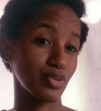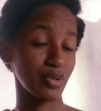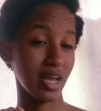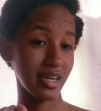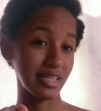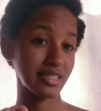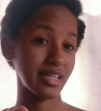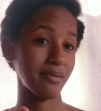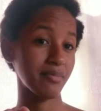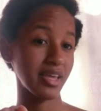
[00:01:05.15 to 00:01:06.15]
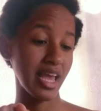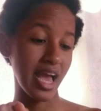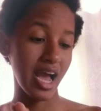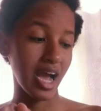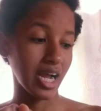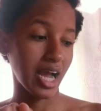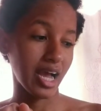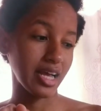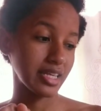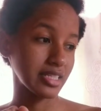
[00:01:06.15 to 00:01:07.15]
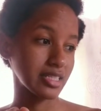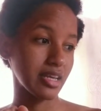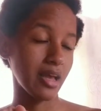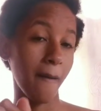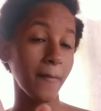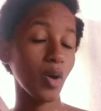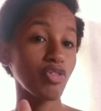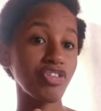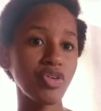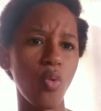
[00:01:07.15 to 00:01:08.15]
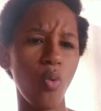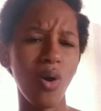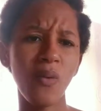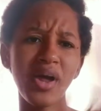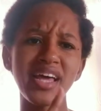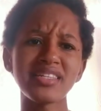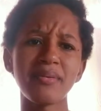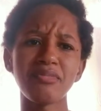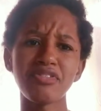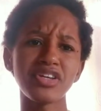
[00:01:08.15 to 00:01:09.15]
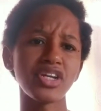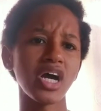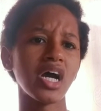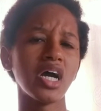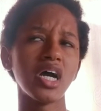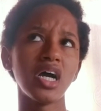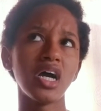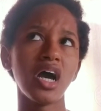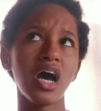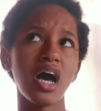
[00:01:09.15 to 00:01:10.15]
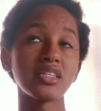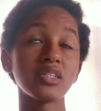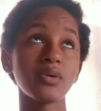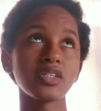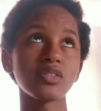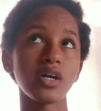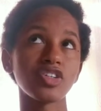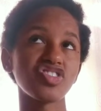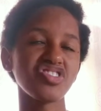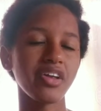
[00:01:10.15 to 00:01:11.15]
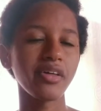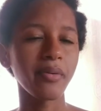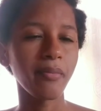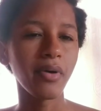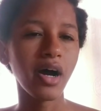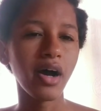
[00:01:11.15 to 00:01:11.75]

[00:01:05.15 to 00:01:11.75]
You understand me? Cause but what do we do? One night I'm read. I think it was what, three of them.